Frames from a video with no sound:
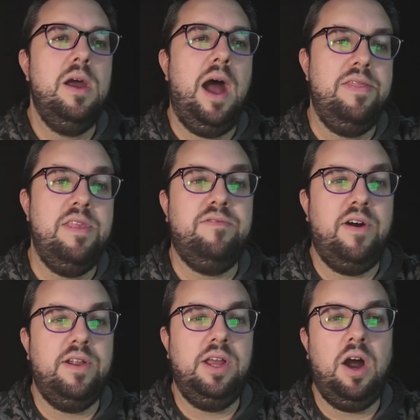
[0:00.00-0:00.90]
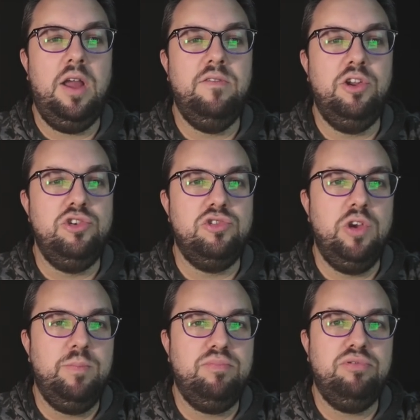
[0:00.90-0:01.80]
And then finally, High
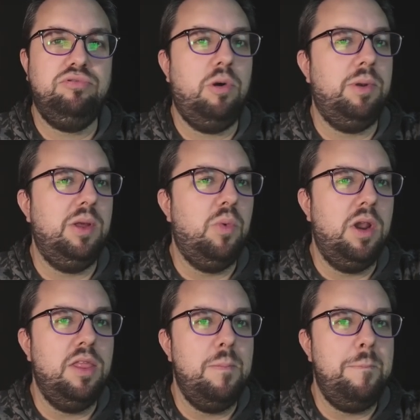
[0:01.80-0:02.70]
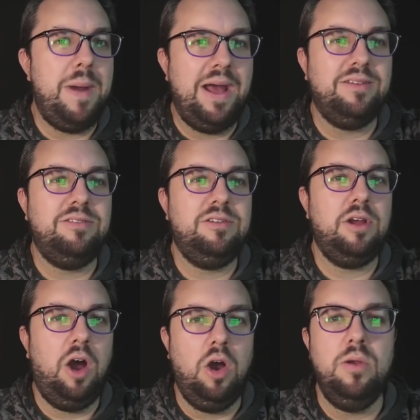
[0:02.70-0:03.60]
Evolutionary, probably one of the best
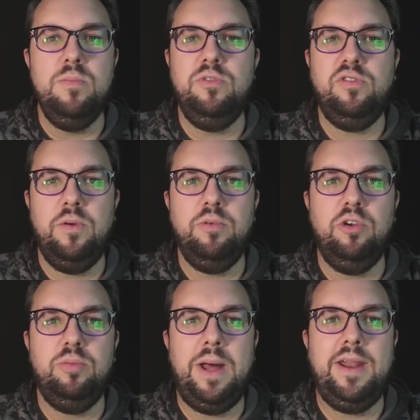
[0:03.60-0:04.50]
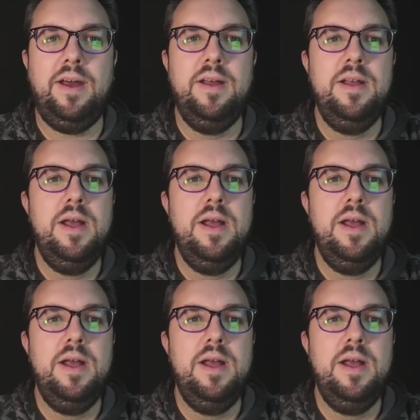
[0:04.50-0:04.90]
homes for Bruce Banner.